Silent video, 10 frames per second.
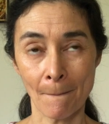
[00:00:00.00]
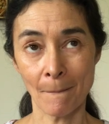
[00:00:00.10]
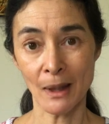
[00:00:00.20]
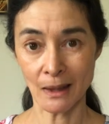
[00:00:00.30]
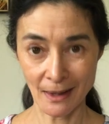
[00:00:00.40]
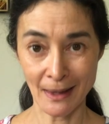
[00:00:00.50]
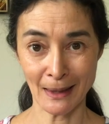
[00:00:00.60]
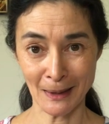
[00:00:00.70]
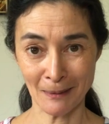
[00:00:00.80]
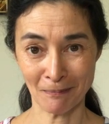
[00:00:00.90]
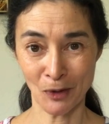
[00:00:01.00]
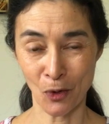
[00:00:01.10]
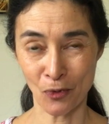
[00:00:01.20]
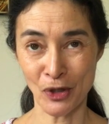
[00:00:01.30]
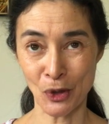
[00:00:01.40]
person,
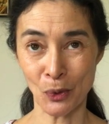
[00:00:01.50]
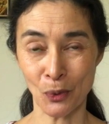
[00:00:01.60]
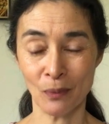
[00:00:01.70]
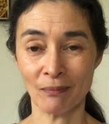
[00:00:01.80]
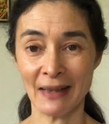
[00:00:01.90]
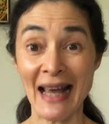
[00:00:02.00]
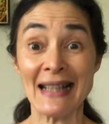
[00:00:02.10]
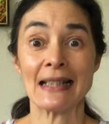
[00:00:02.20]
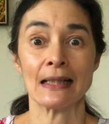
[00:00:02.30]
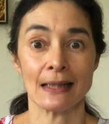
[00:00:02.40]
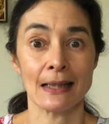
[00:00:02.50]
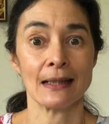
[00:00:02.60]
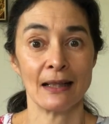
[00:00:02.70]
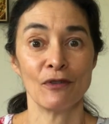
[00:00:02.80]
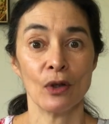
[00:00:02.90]
your original essence,
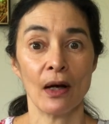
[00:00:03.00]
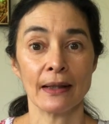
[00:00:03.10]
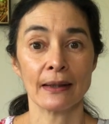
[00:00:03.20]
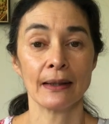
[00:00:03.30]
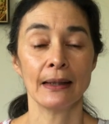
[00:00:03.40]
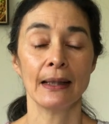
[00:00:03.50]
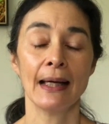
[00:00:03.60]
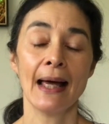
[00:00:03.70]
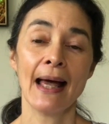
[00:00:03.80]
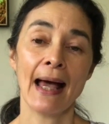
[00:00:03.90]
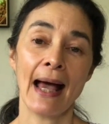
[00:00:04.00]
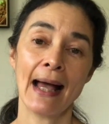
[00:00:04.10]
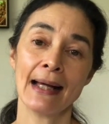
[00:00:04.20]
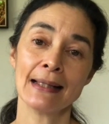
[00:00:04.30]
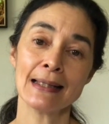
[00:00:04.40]
if you like.
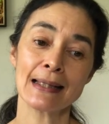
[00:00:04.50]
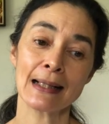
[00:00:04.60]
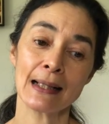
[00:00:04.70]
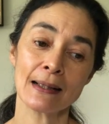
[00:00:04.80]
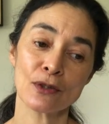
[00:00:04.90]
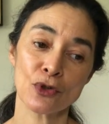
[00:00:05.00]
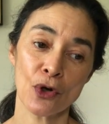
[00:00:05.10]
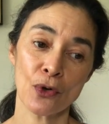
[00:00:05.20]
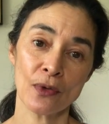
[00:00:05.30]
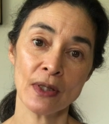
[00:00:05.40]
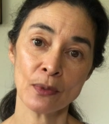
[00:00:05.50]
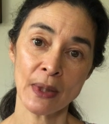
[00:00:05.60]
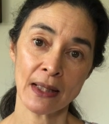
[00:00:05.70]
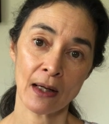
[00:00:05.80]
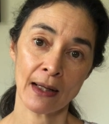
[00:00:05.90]
And so this
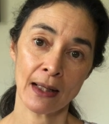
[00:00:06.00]
video,